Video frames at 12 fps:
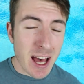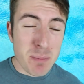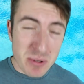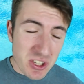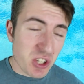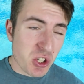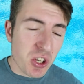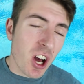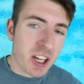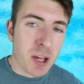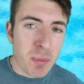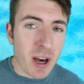A position
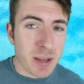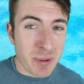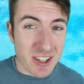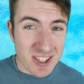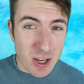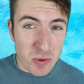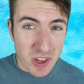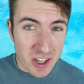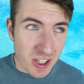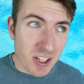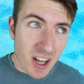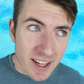occupied by
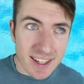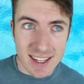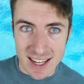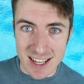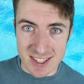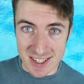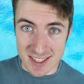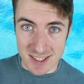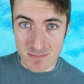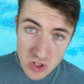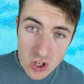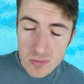Southend United last season.
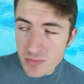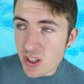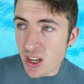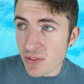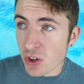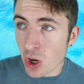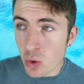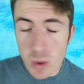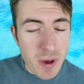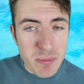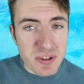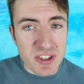So, you never know, we
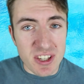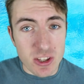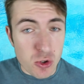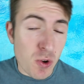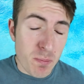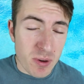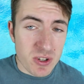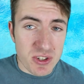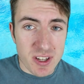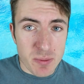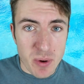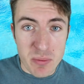might be seeing the Shrimpers
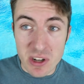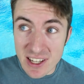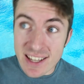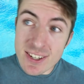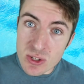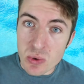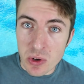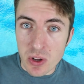in the Premier League soon